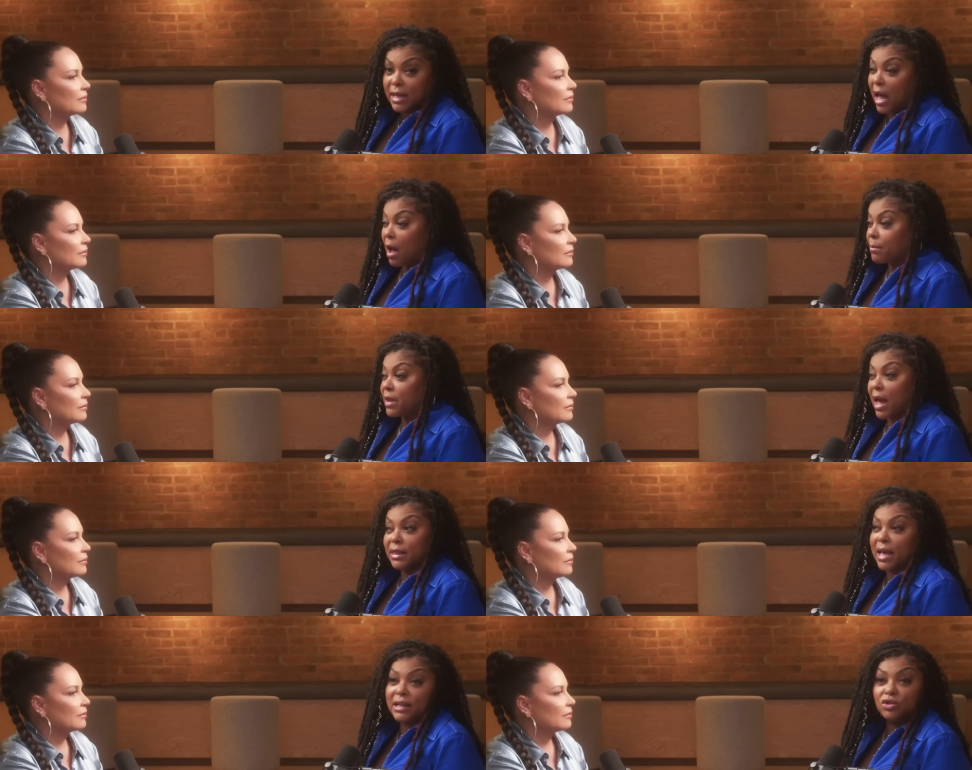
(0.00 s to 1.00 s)
Speaker 1: say, I'm
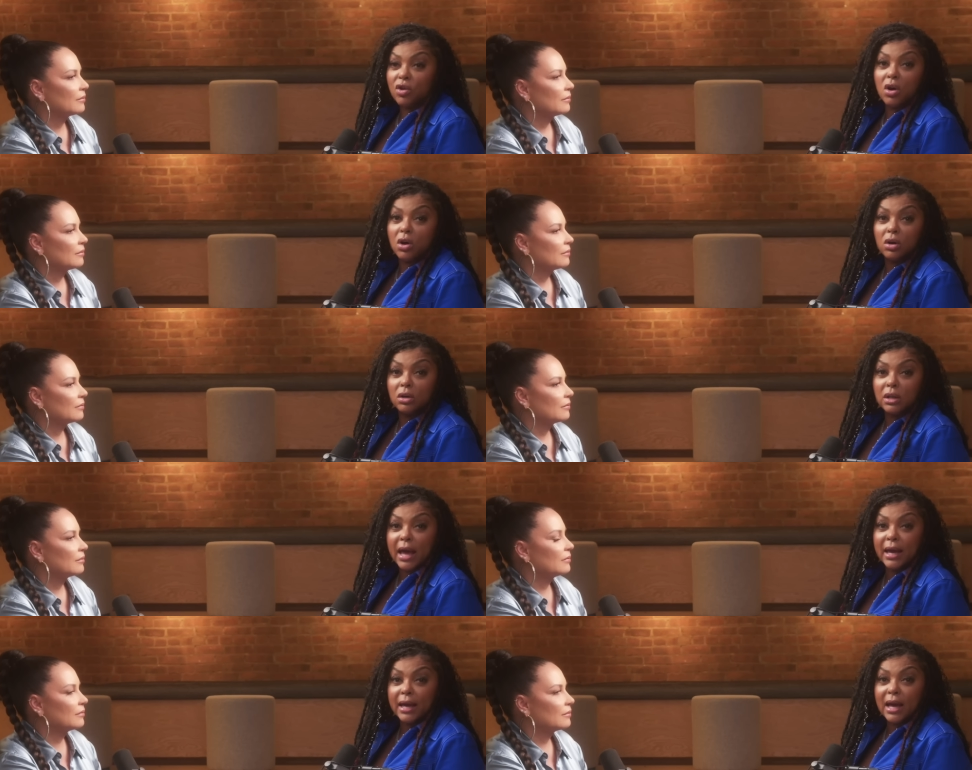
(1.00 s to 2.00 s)
not that strong.
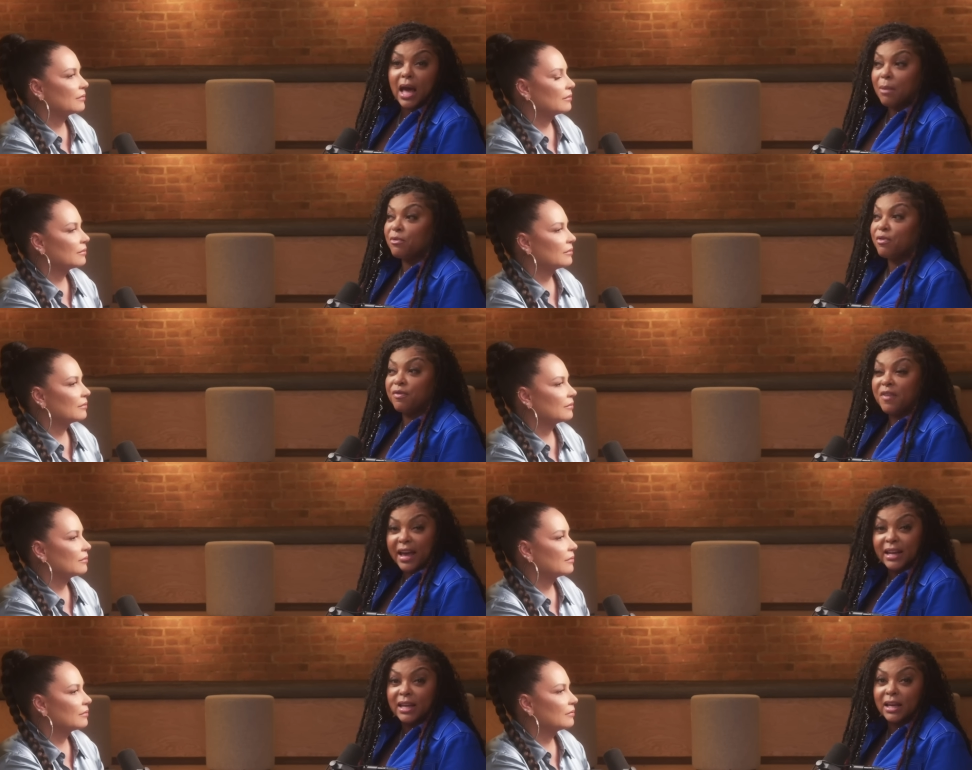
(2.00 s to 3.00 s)
Like, mm -hmm. I'm
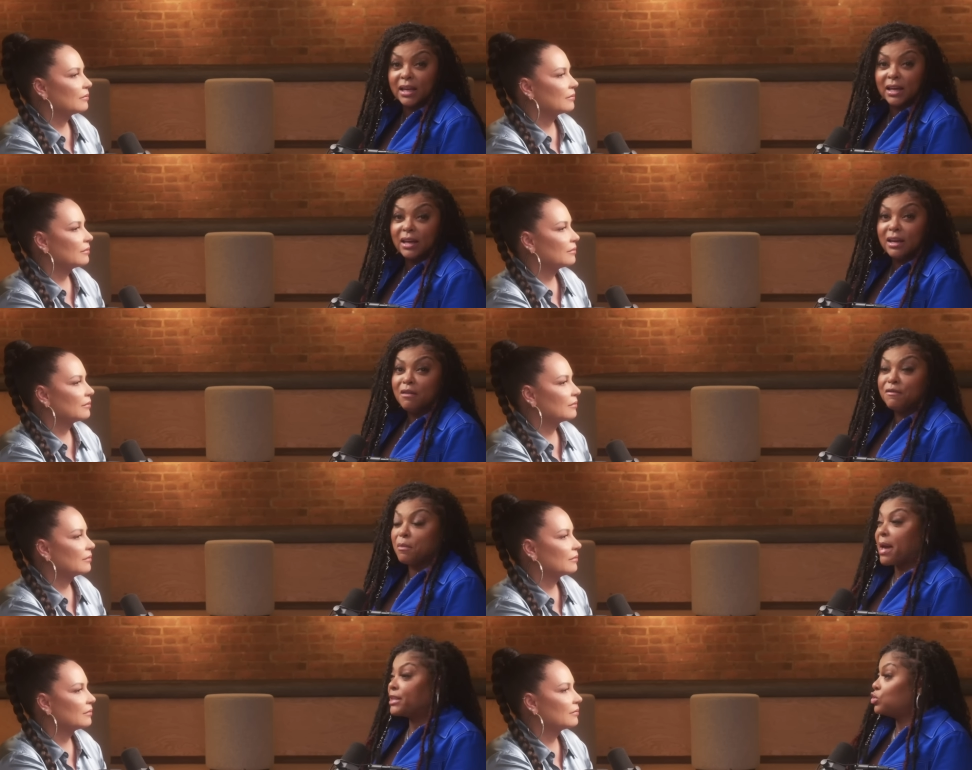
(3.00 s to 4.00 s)
fighting for
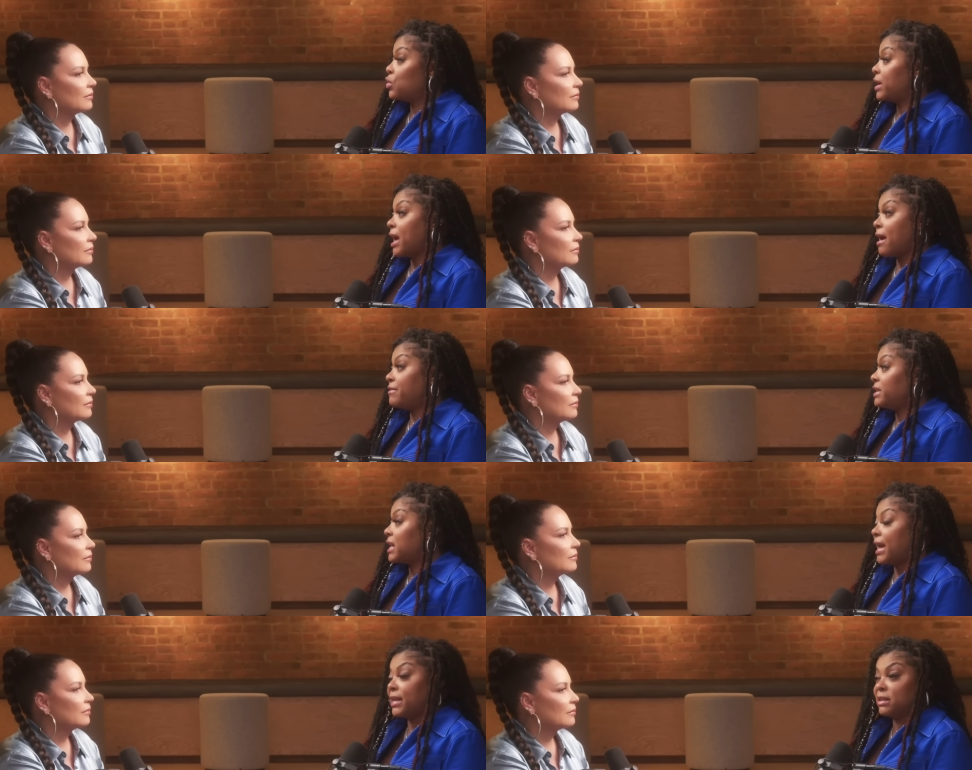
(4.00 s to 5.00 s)
my joy every
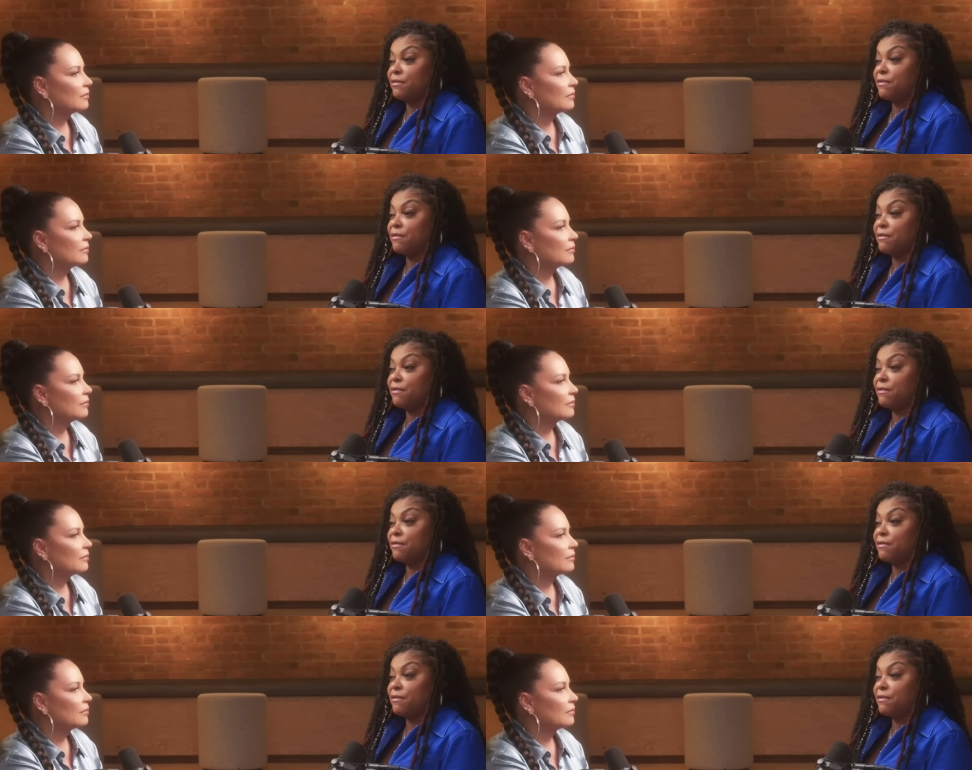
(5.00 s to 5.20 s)
day. It's a